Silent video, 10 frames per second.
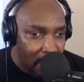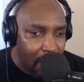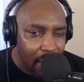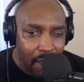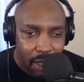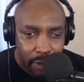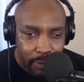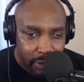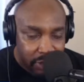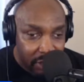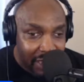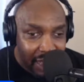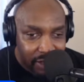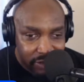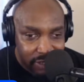Real
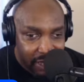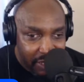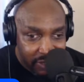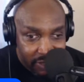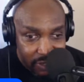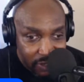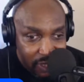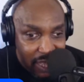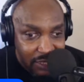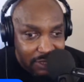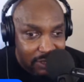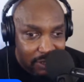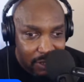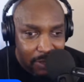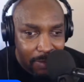Chicago says, yes,
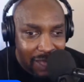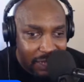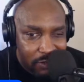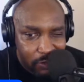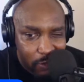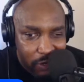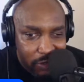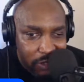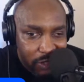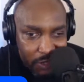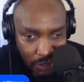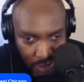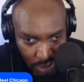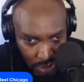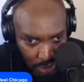back to work,
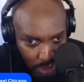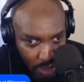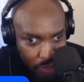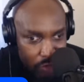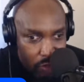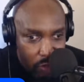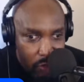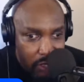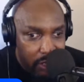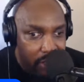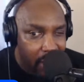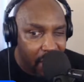enjoying